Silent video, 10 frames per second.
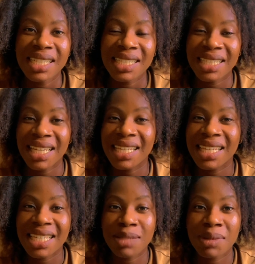the
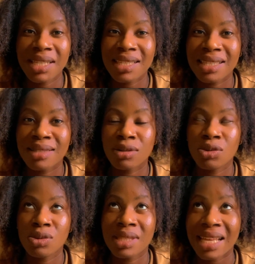engagements,
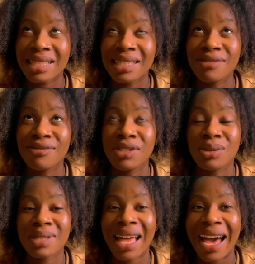you start seeing
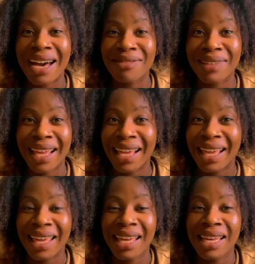videos that have like
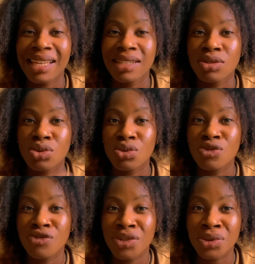2
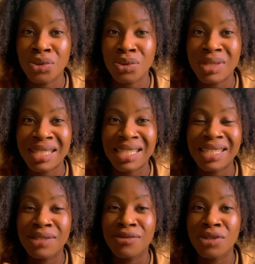views,
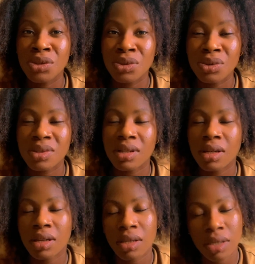6 views.
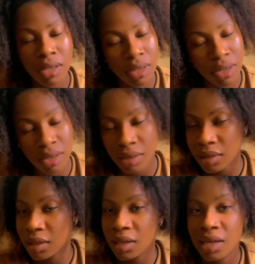Oh,
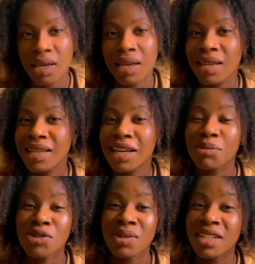it can
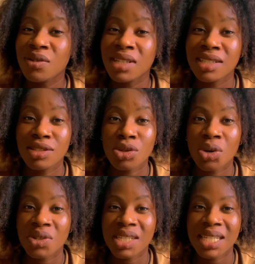be really, really
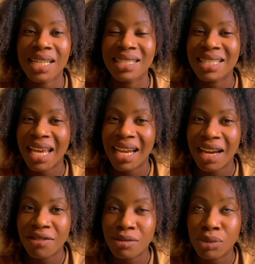discouraging and
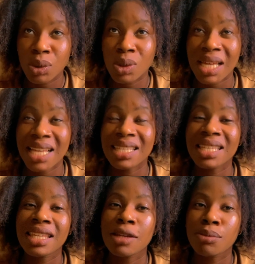tiring, but I
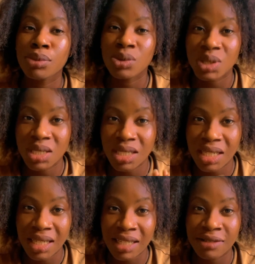still keep
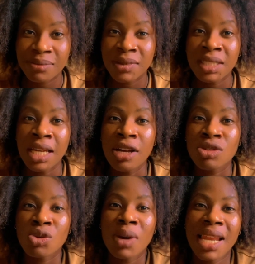pushing.
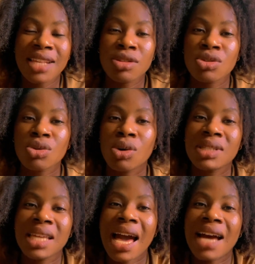So when I saw
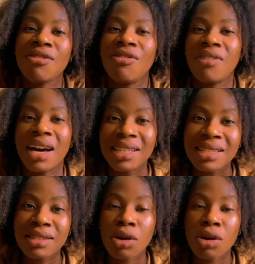the advert